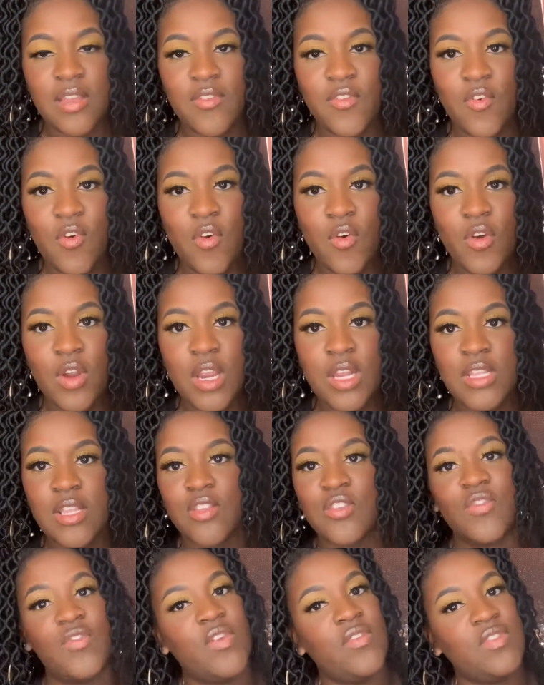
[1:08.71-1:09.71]
Of course,
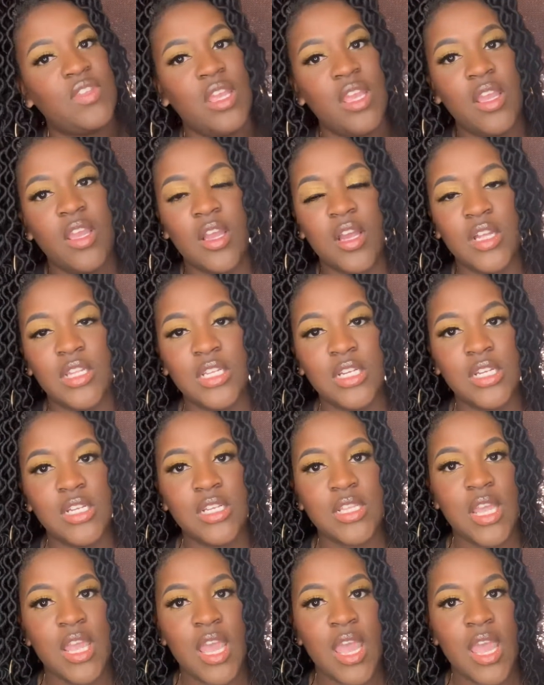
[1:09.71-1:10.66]
those 15 colors.